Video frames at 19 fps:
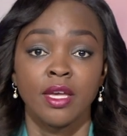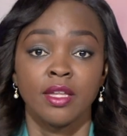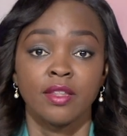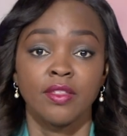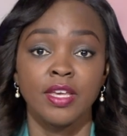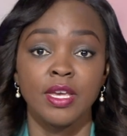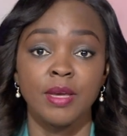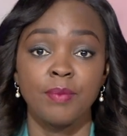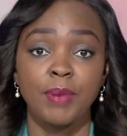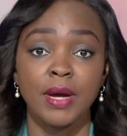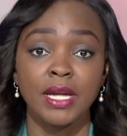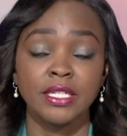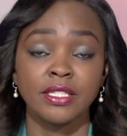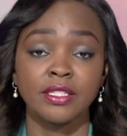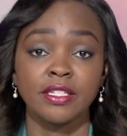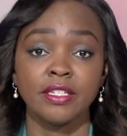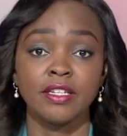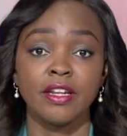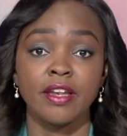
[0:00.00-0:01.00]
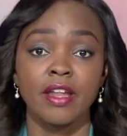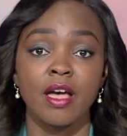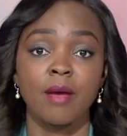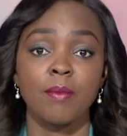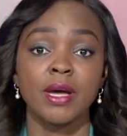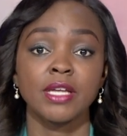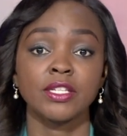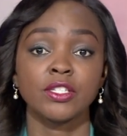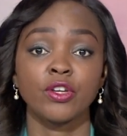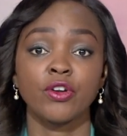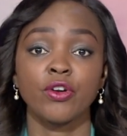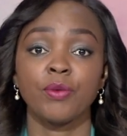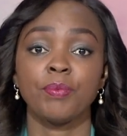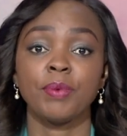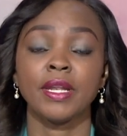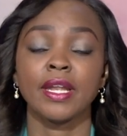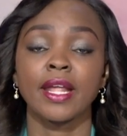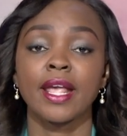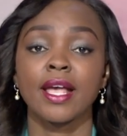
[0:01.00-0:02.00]
The Palestinian Hamas group
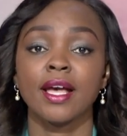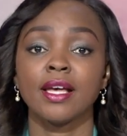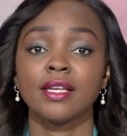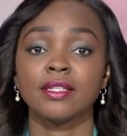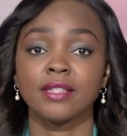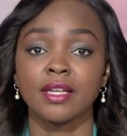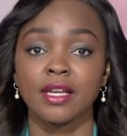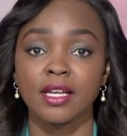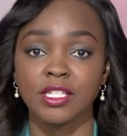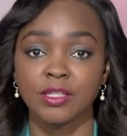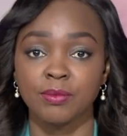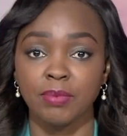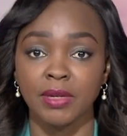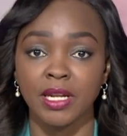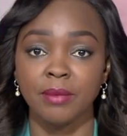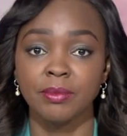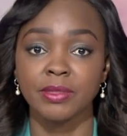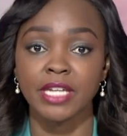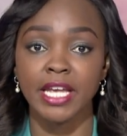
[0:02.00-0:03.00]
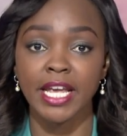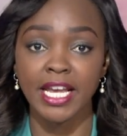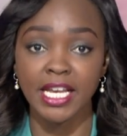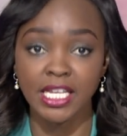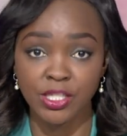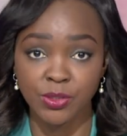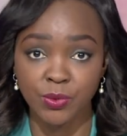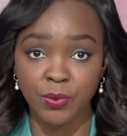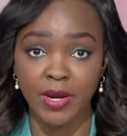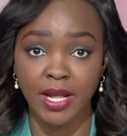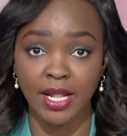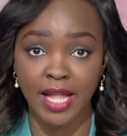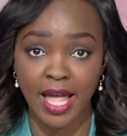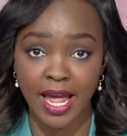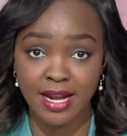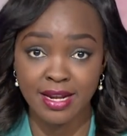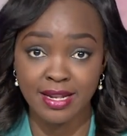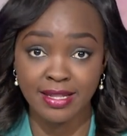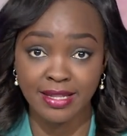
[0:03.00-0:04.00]
in Gaza has blamed Israel
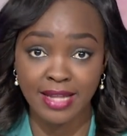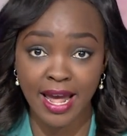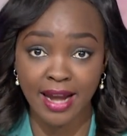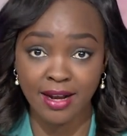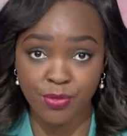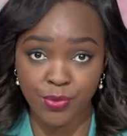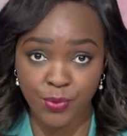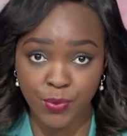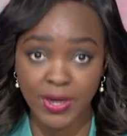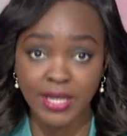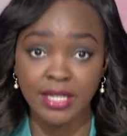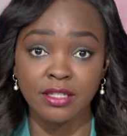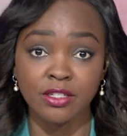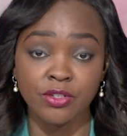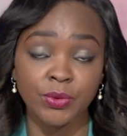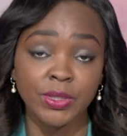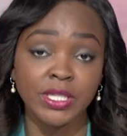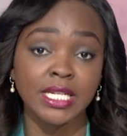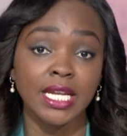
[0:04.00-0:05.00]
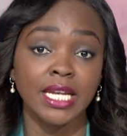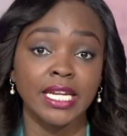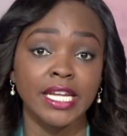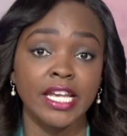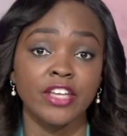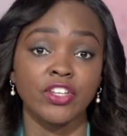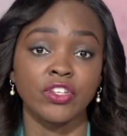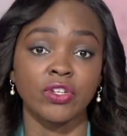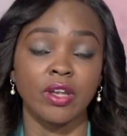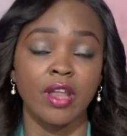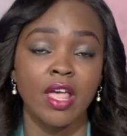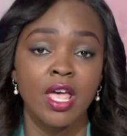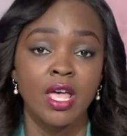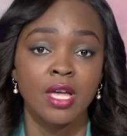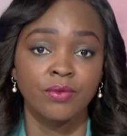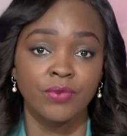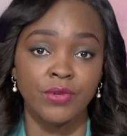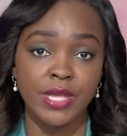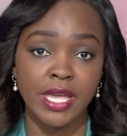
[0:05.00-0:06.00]
and, and threatened retaliation
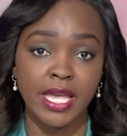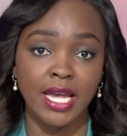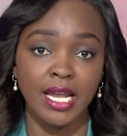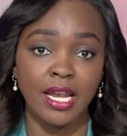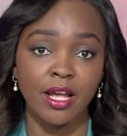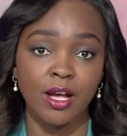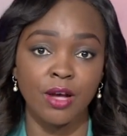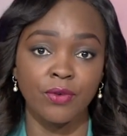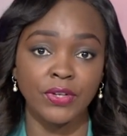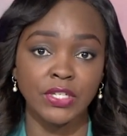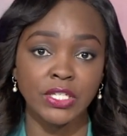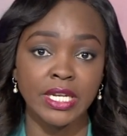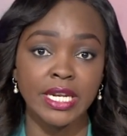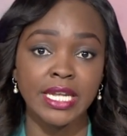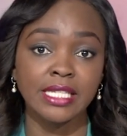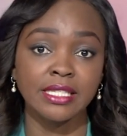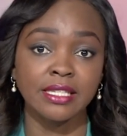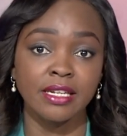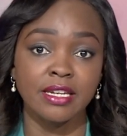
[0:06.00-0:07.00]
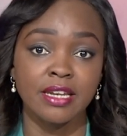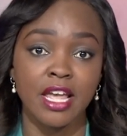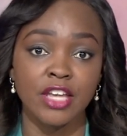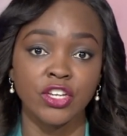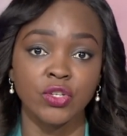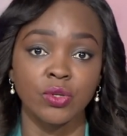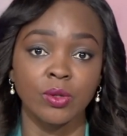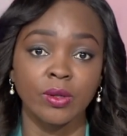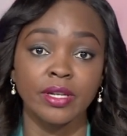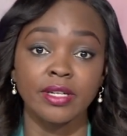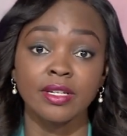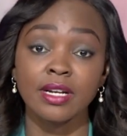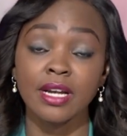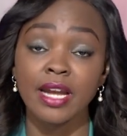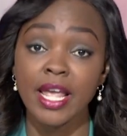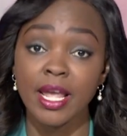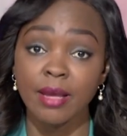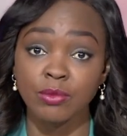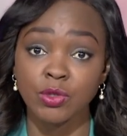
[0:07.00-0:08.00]
for the killing of a Tunisian national it
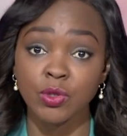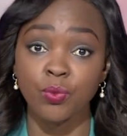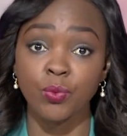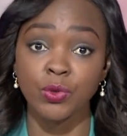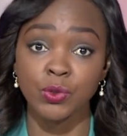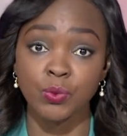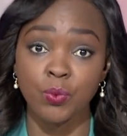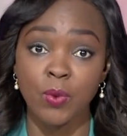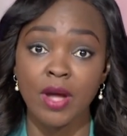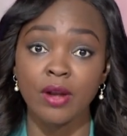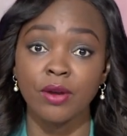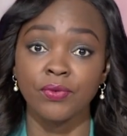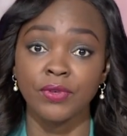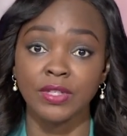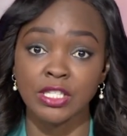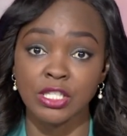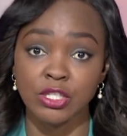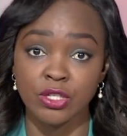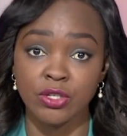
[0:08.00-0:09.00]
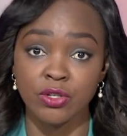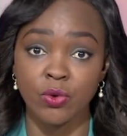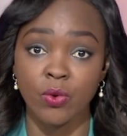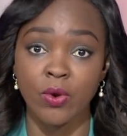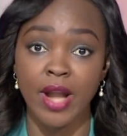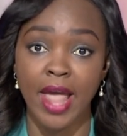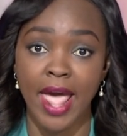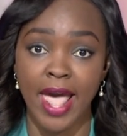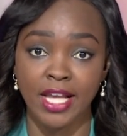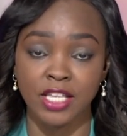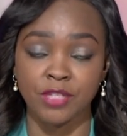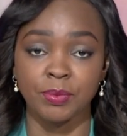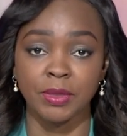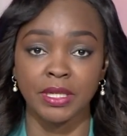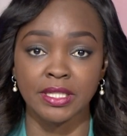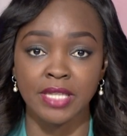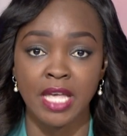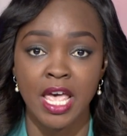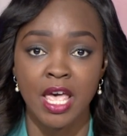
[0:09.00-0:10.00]
claims was one of its drone
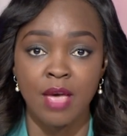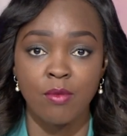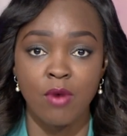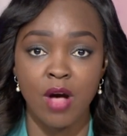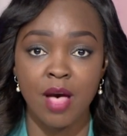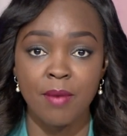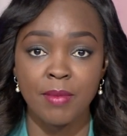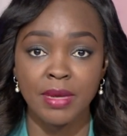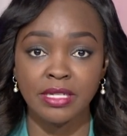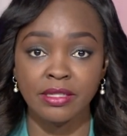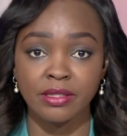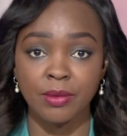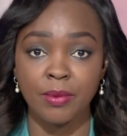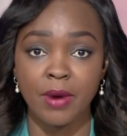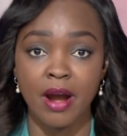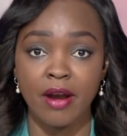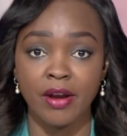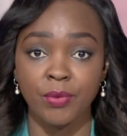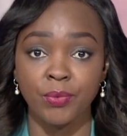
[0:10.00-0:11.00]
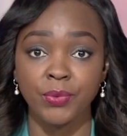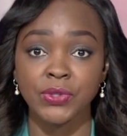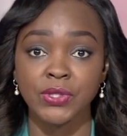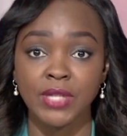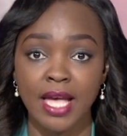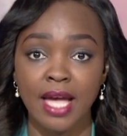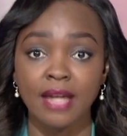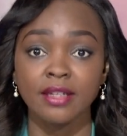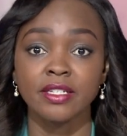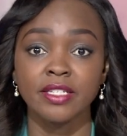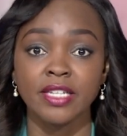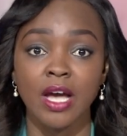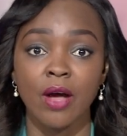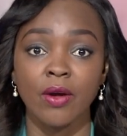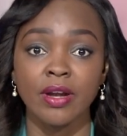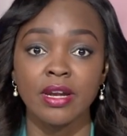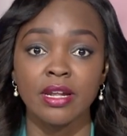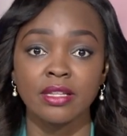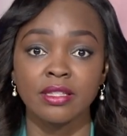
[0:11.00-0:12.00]
experts. Mohammed Zawari was gunned down
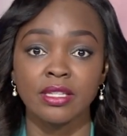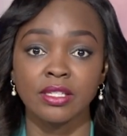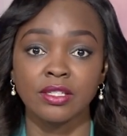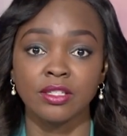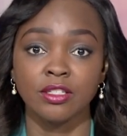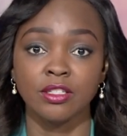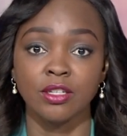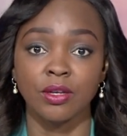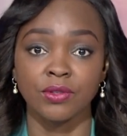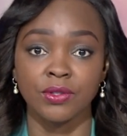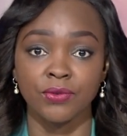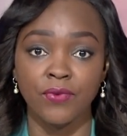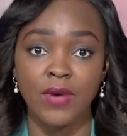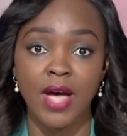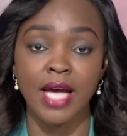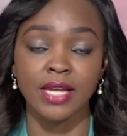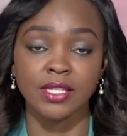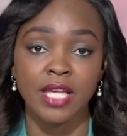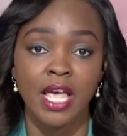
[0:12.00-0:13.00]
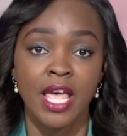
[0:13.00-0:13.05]
near the city of Sfax.